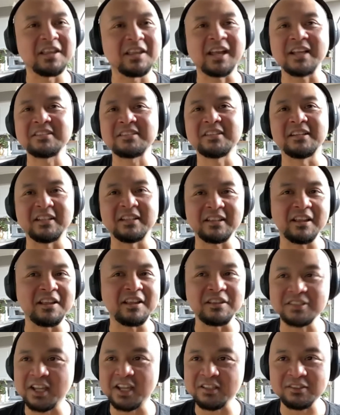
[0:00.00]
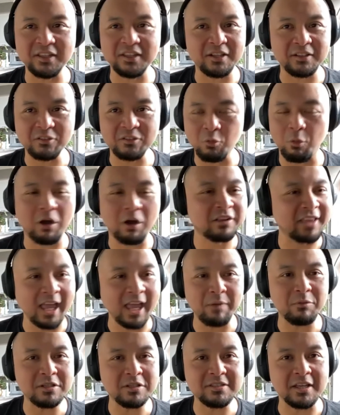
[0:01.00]
Like I said, it's got the quad
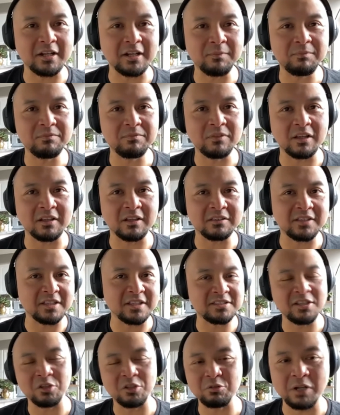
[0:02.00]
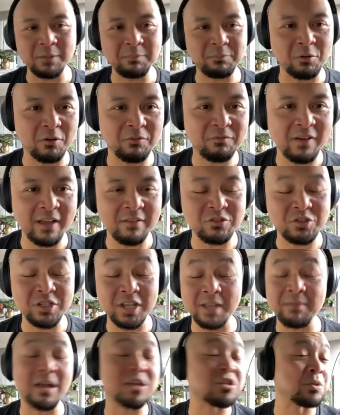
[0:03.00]
camera setup, the TCL 20 Pro
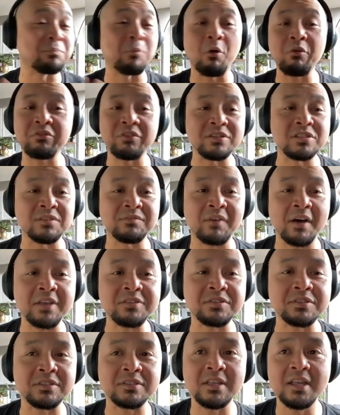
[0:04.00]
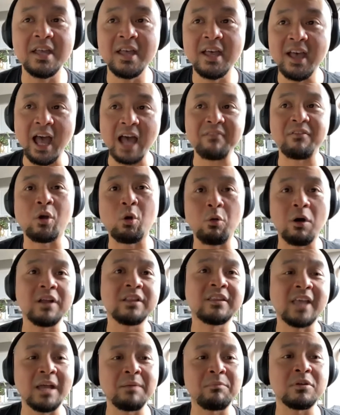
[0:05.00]
5G, and actually both these devices have a
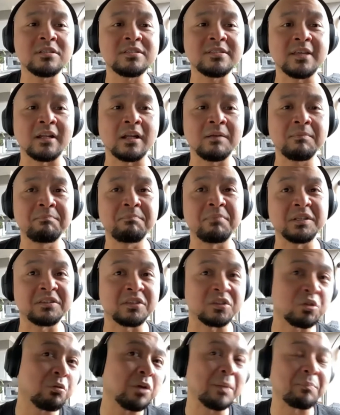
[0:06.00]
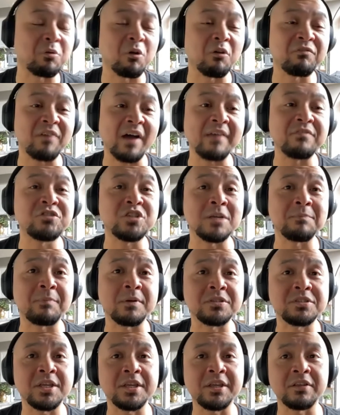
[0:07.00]
quad camera setup, but 20 Pro 5G in
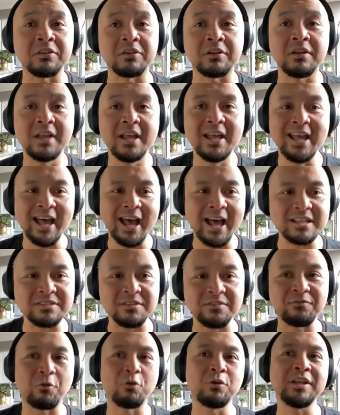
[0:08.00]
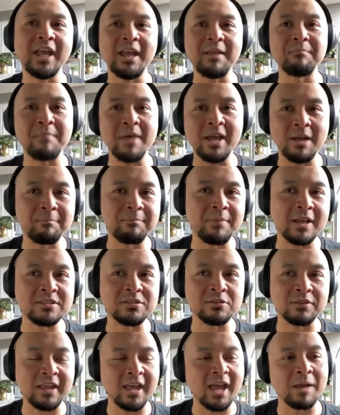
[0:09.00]
particular has a 48
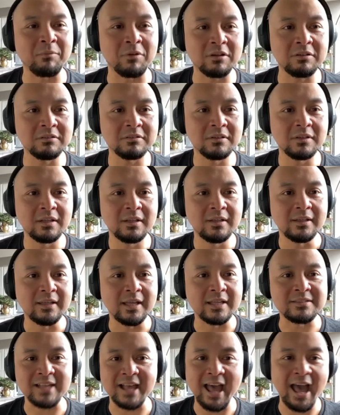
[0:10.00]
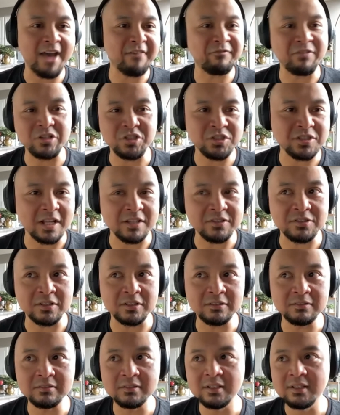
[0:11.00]
megapixel camera. It's a half inch
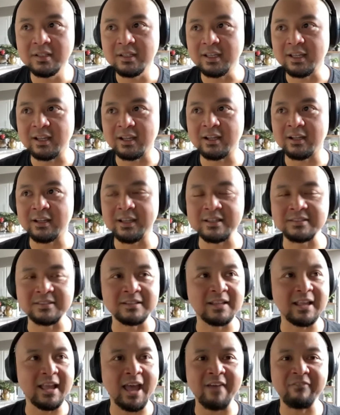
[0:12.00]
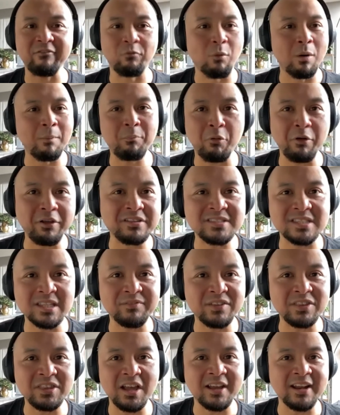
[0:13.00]
sensor. Uh, it's an
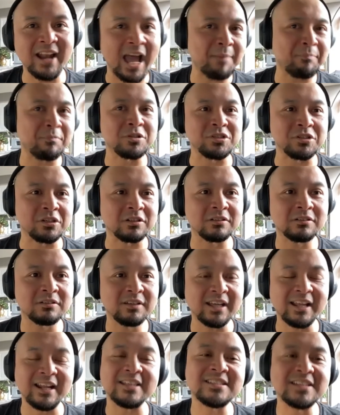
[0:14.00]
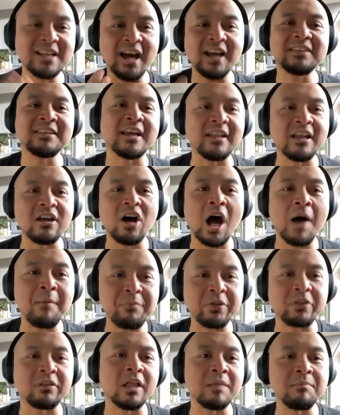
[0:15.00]
f1.79 aperture, and it's got that
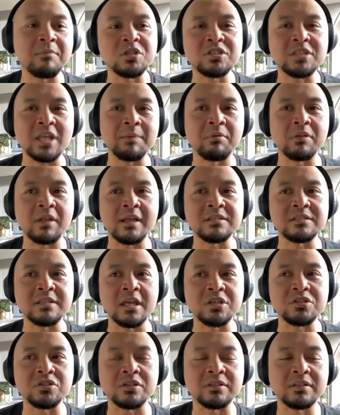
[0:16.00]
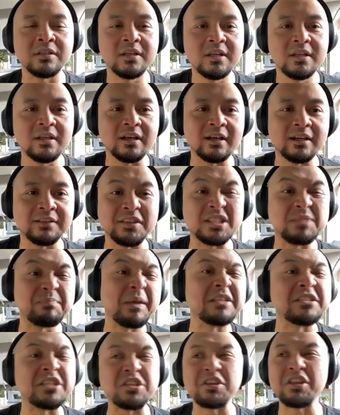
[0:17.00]
optical image stabilization. Uh, this
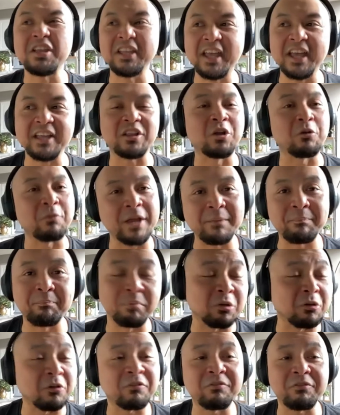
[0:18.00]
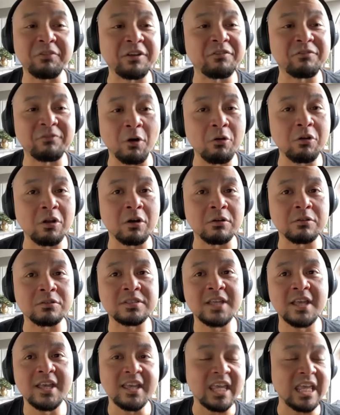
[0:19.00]
means that you can get great blur-free
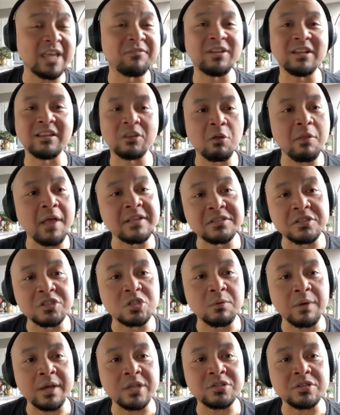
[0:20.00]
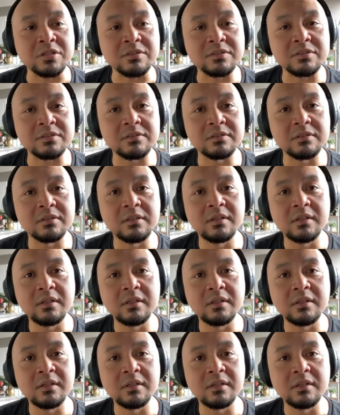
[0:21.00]
photos even in low-light situations.